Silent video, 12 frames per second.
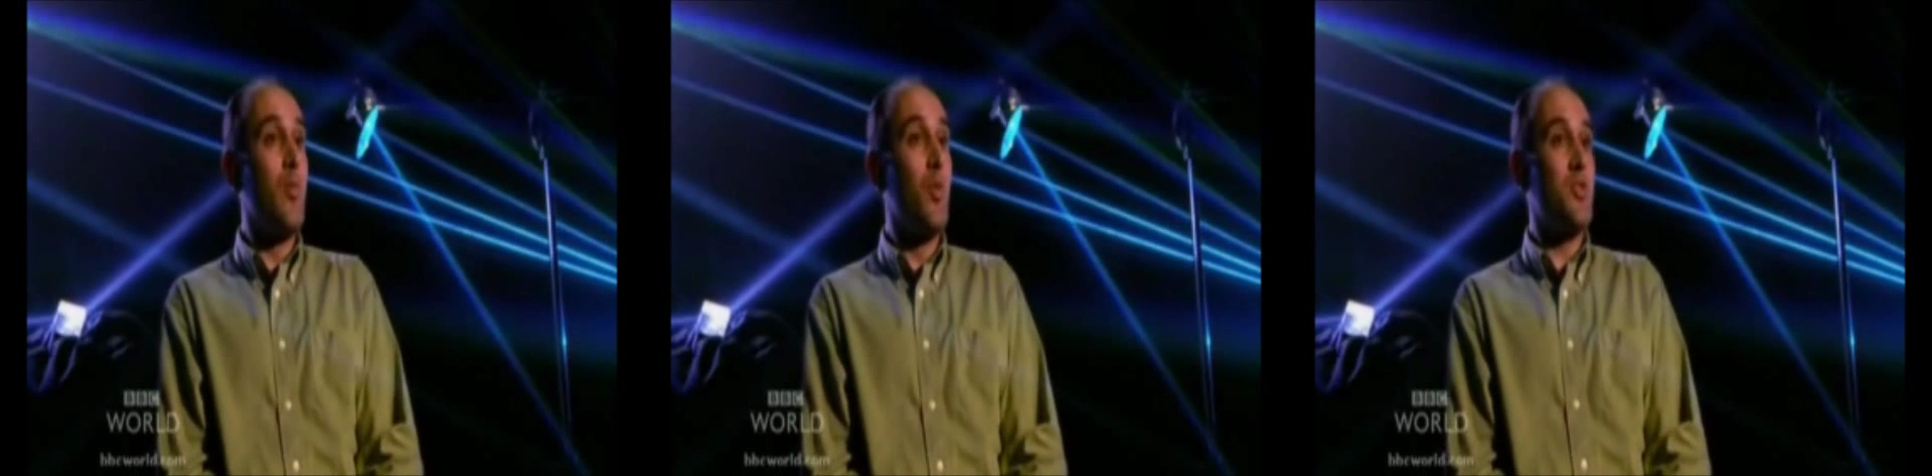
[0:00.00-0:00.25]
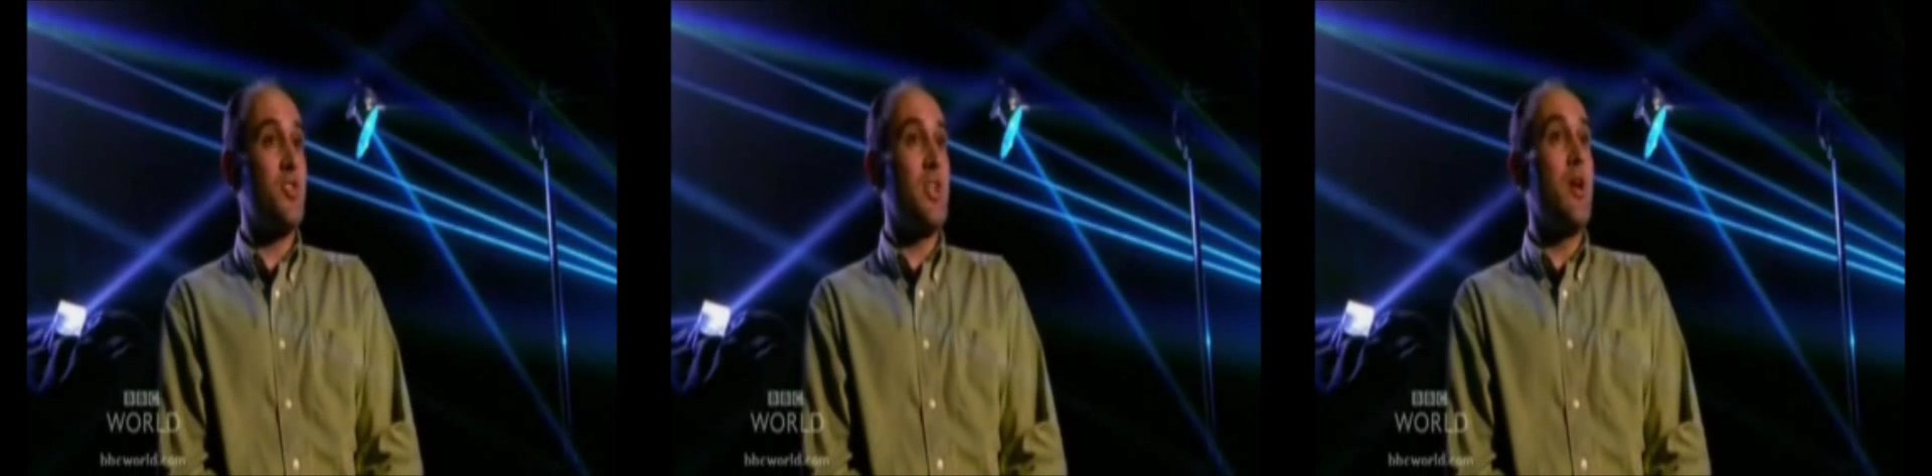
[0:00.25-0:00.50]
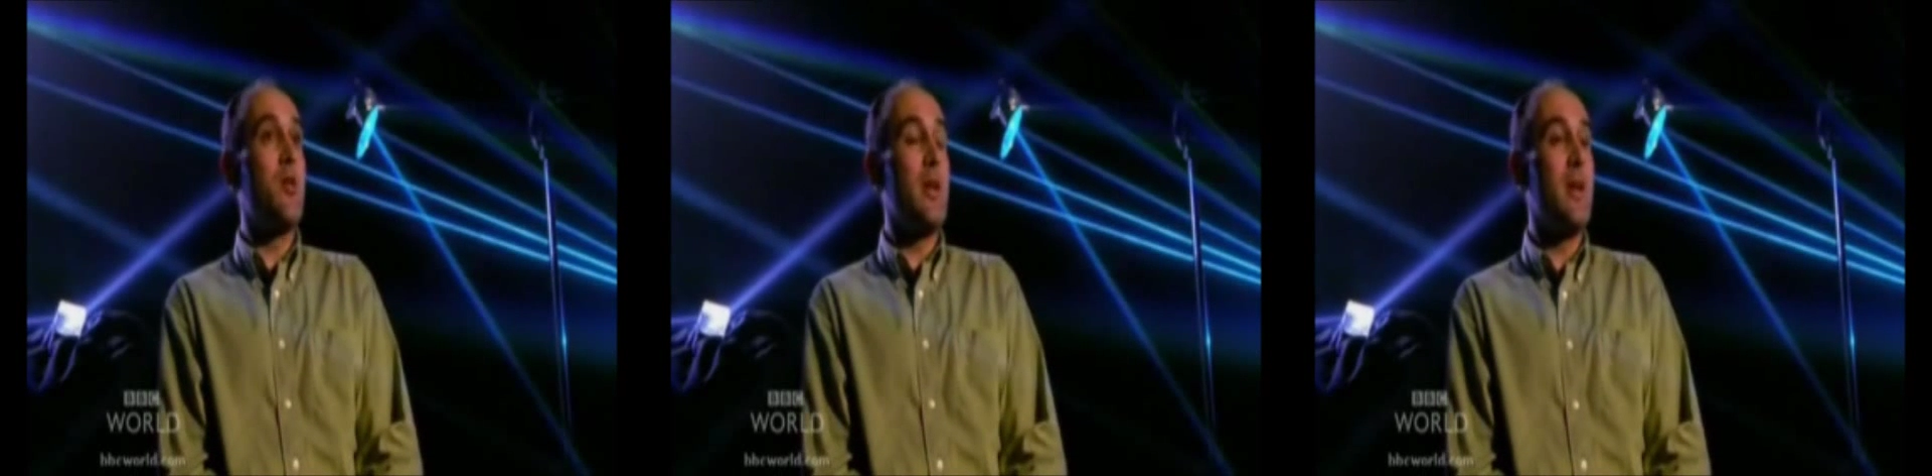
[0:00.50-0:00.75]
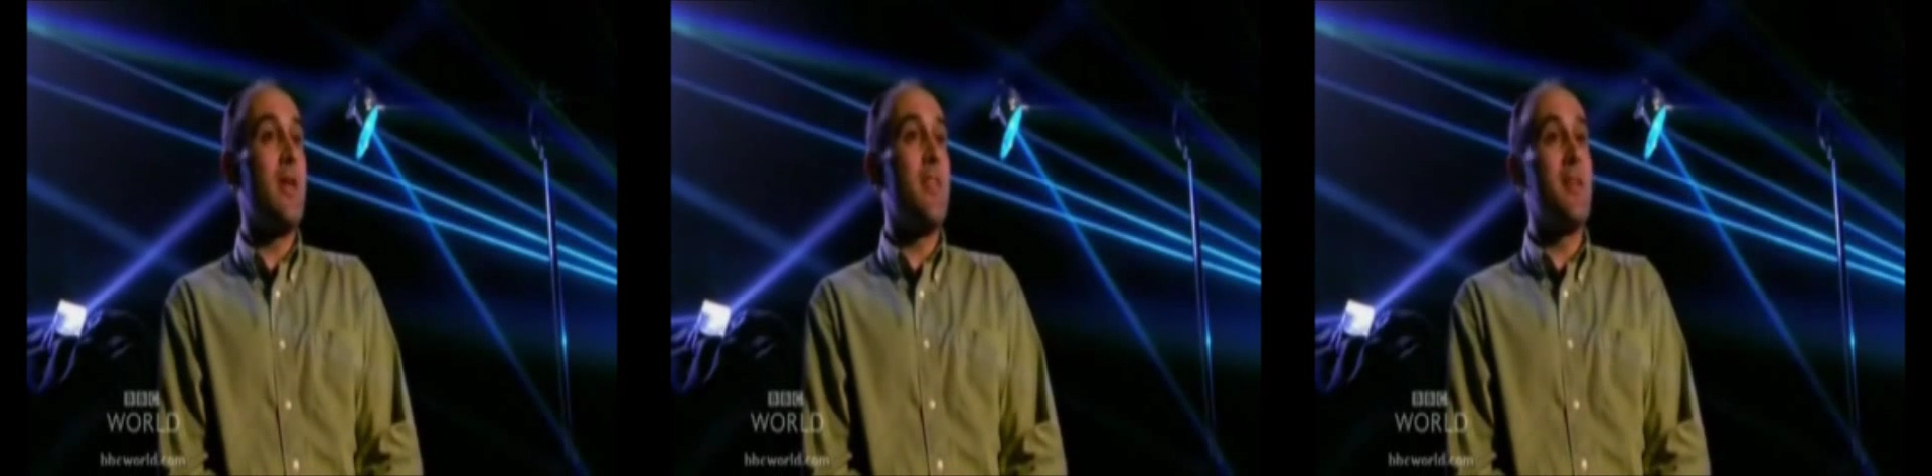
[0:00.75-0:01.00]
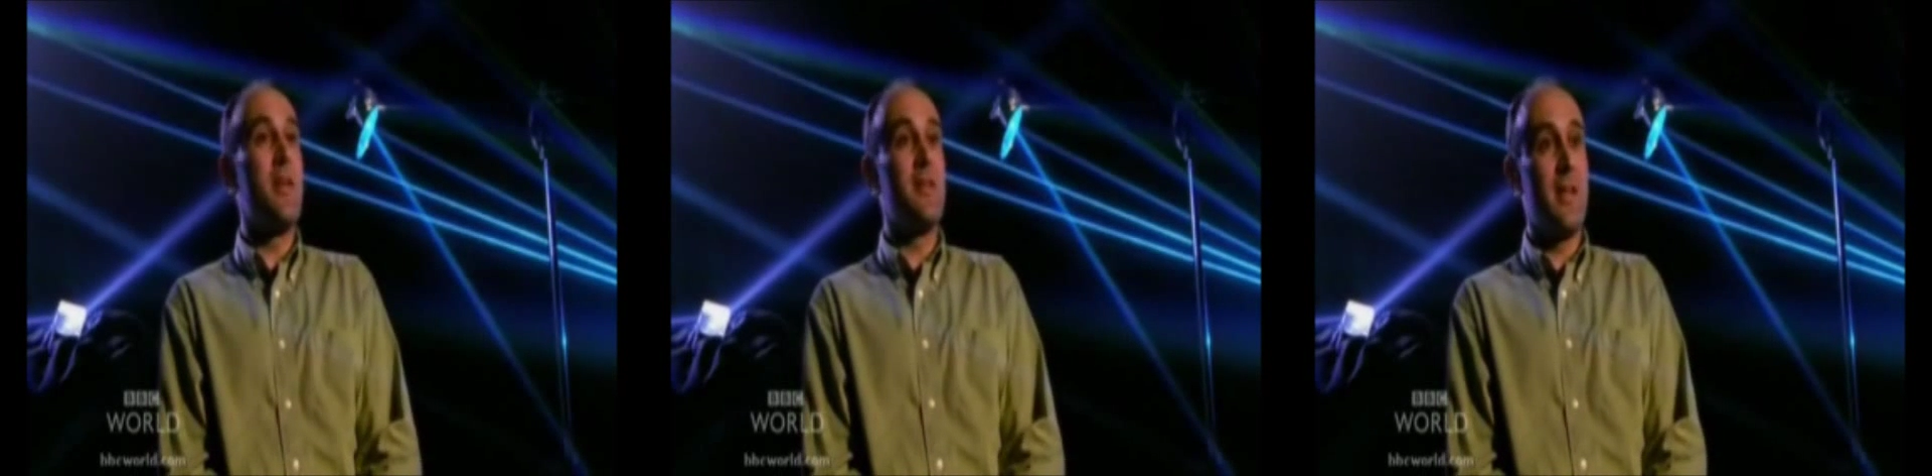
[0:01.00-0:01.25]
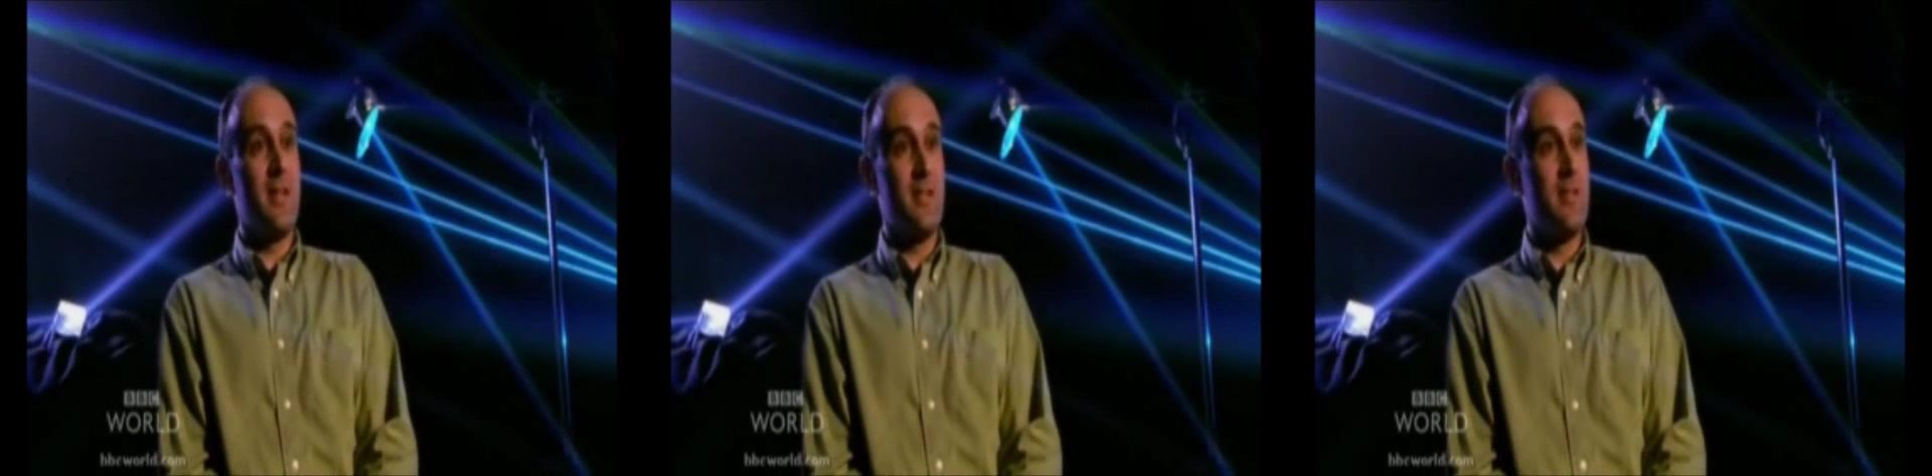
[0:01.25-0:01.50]
more slowly than it
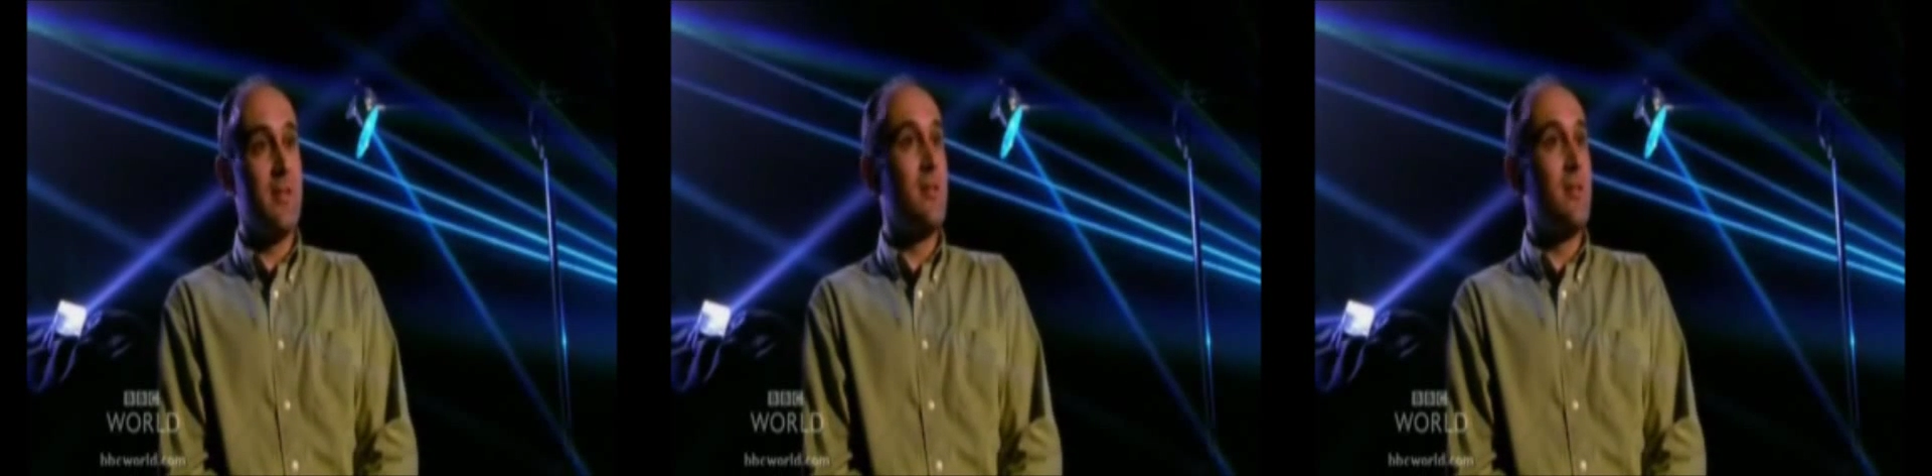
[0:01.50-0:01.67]
did